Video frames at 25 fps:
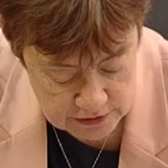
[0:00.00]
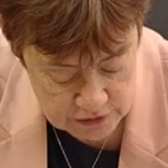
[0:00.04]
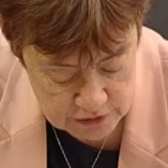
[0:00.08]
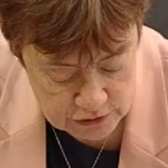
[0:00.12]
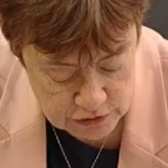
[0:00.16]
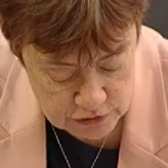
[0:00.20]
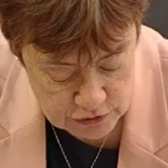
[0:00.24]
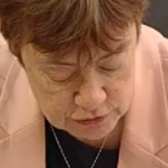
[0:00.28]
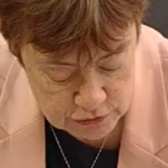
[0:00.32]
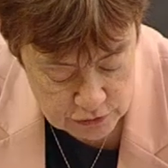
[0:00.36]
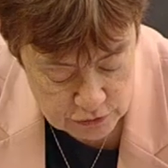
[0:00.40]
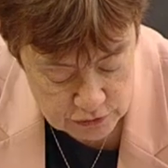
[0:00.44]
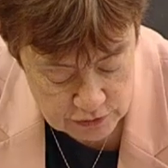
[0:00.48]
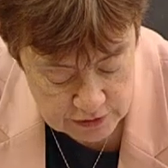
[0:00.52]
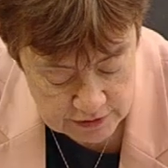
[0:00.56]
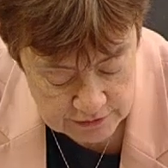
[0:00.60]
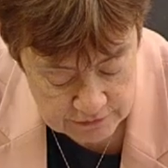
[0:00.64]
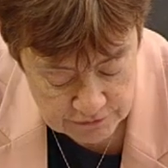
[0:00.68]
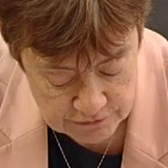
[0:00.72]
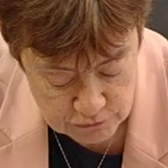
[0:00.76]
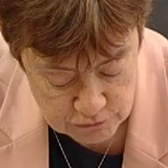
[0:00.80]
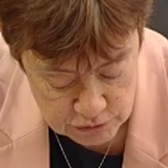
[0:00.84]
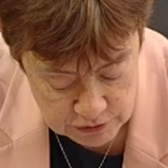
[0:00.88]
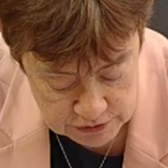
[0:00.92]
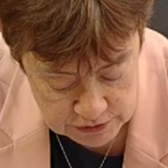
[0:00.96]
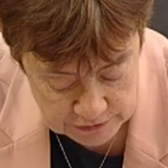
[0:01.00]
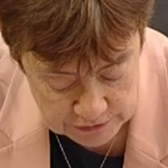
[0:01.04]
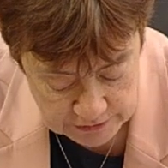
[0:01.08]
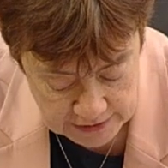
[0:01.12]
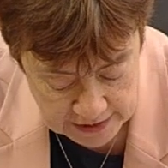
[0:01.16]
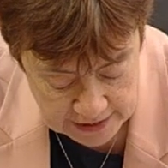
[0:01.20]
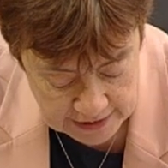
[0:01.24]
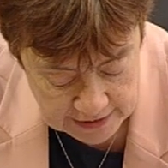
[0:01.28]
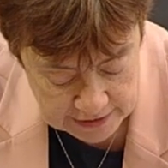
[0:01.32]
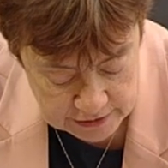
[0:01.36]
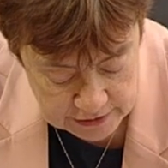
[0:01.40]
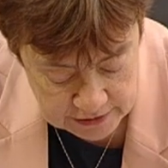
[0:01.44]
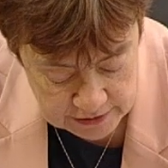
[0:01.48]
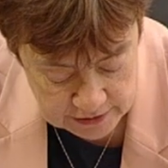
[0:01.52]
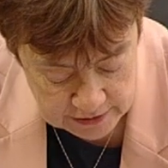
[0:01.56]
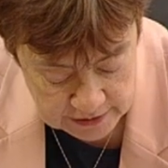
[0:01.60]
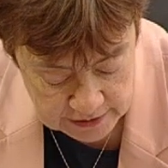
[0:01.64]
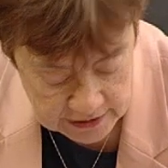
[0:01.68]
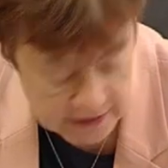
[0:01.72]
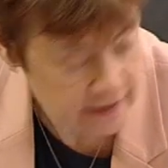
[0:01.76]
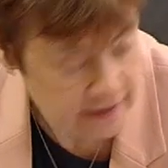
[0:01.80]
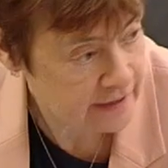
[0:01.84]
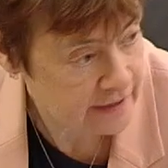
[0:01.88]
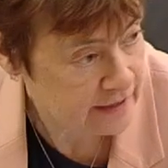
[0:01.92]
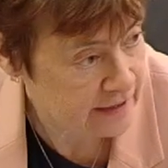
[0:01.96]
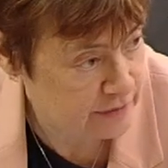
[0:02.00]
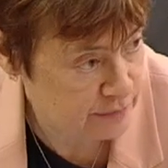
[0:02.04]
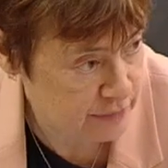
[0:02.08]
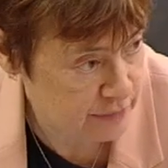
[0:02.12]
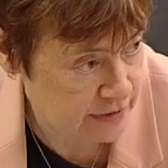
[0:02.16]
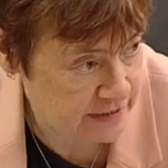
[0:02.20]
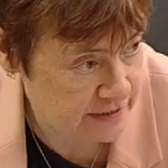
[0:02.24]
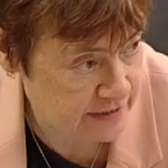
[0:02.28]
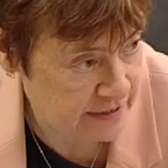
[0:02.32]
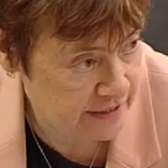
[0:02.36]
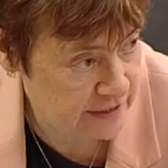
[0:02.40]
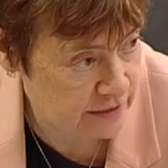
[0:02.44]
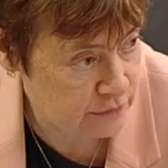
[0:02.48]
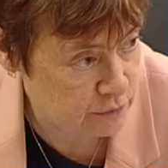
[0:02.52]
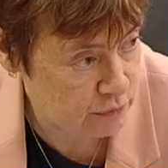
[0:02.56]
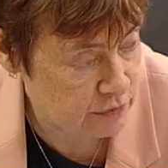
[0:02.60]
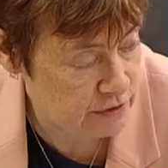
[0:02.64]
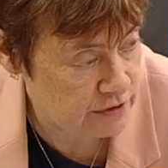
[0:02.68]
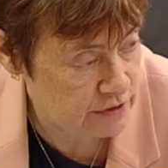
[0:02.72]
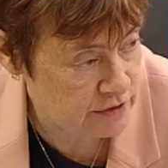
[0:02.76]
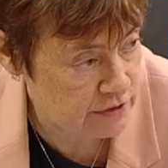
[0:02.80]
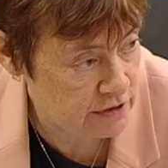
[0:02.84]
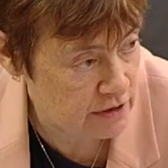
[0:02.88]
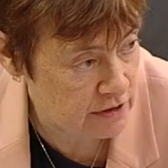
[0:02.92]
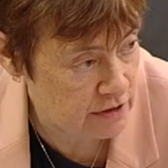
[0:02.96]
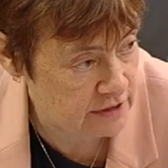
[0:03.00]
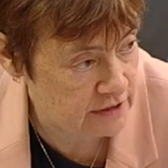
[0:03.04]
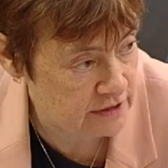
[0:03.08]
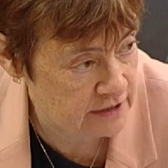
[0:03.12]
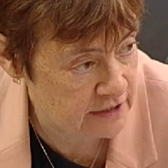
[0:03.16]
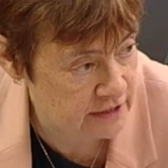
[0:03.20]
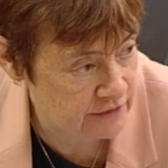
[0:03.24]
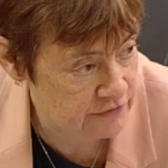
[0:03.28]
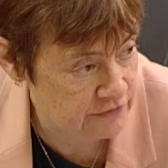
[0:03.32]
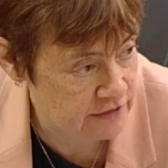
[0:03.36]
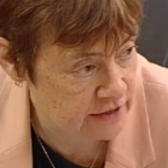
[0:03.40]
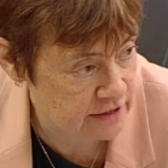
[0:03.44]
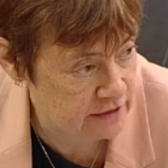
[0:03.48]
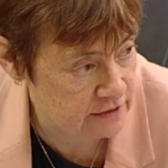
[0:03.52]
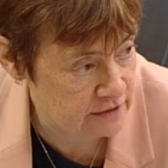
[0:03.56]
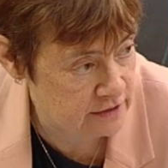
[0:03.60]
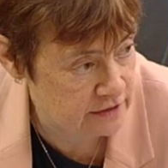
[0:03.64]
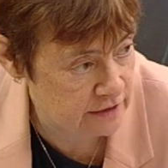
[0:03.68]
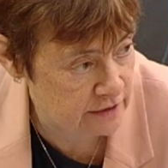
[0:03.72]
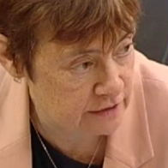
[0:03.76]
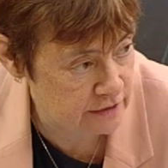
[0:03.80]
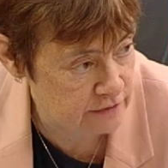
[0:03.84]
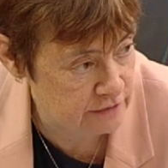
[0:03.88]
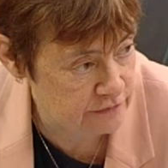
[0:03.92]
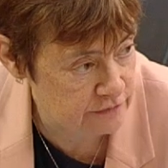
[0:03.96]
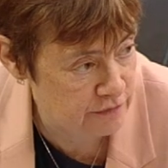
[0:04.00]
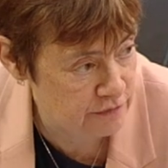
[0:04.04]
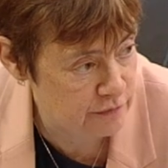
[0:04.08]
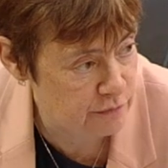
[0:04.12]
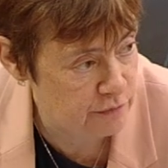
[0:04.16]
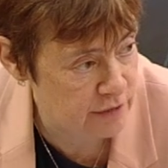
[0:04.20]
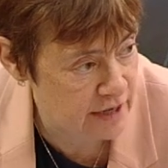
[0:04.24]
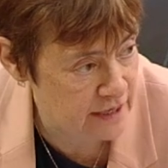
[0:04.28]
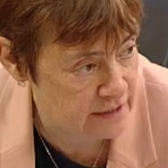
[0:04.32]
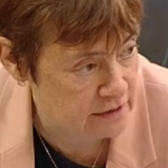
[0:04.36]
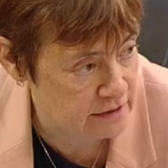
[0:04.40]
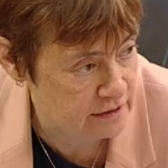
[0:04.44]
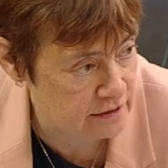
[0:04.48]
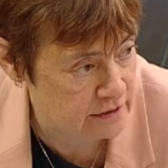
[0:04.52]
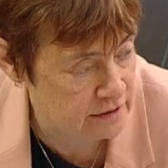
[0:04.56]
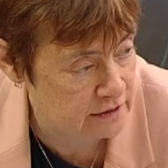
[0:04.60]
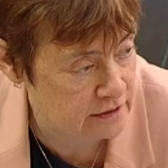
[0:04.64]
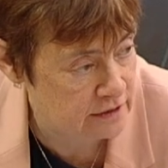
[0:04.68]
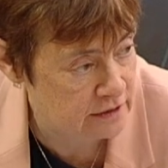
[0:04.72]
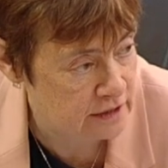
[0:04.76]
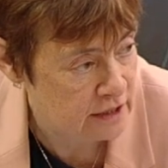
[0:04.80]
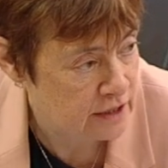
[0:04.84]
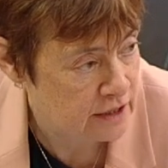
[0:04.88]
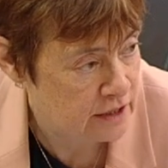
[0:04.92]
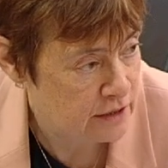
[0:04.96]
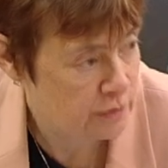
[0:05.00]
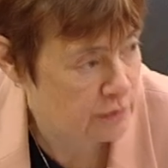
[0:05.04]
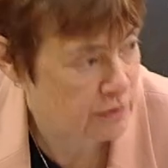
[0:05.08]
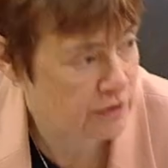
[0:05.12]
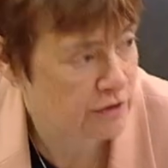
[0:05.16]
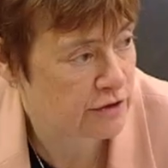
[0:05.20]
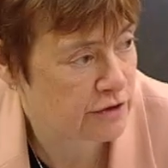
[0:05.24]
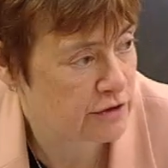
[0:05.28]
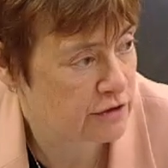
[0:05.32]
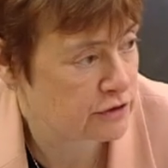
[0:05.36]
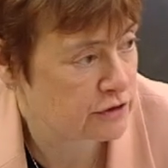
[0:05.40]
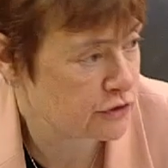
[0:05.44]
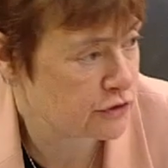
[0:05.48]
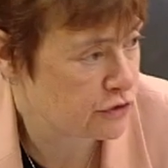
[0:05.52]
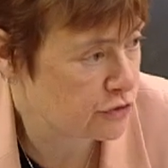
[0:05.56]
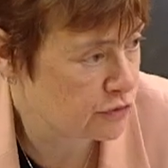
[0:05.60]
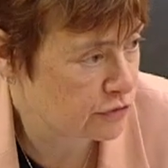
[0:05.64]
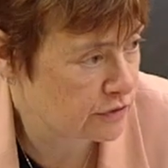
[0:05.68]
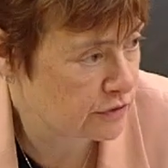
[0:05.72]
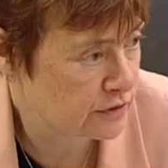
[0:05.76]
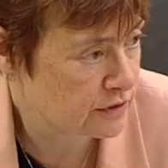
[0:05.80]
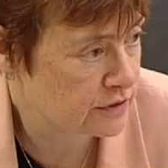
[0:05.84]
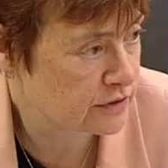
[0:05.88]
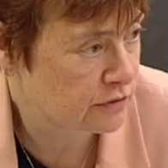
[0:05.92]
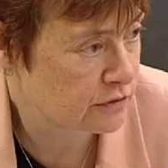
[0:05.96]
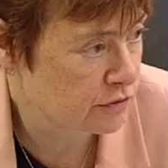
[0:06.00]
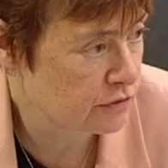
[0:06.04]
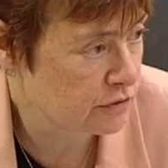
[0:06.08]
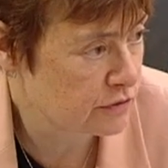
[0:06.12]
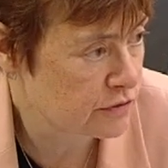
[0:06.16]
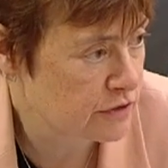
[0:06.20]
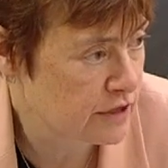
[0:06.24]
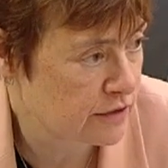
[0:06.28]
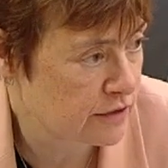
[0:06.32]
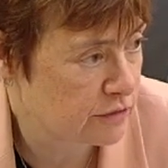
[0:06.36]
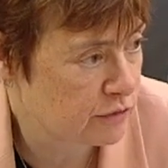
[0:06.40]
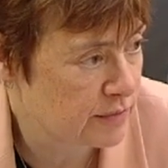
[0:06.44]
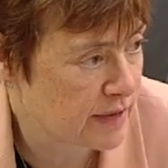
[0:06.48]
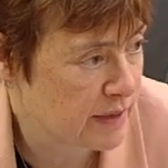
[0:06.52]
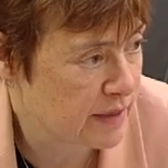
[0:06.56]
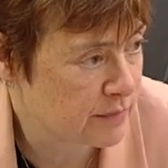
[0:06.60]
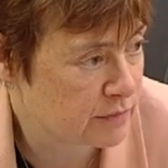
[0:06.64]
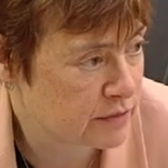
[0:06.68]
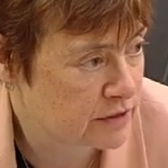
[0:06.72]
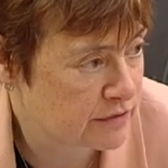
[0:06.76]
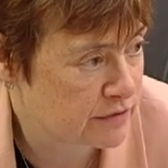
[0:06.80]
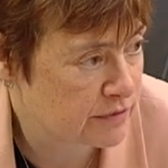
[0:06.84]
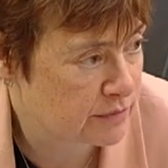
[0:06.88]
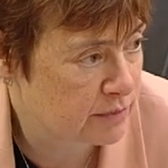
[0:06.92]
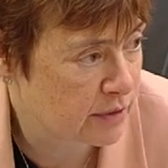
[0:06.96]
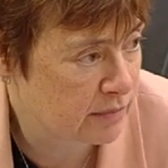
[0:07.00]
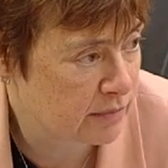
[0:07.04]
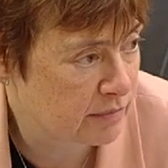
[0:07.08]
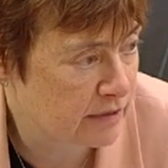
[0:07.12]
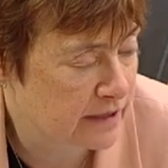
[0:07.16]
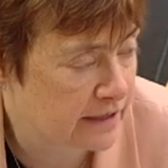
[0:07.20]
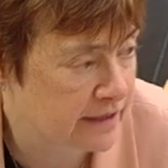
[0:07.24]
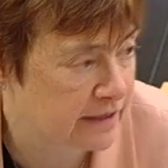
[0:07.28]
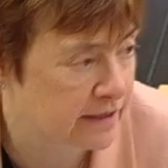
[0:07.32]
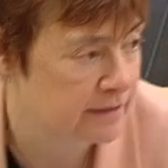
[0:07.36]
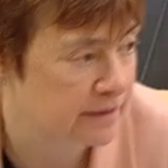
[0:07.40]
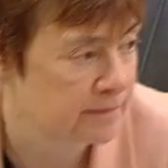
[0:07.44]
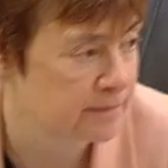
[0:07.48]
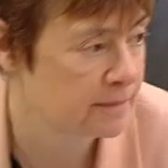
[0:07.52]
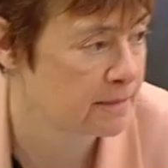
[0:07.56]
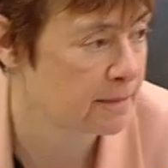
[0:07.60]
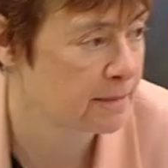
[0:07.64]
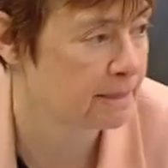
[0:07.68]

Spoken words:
to ensure enforcement action can be taken where there are safety concerns from residents, whether they're students or general members of the public?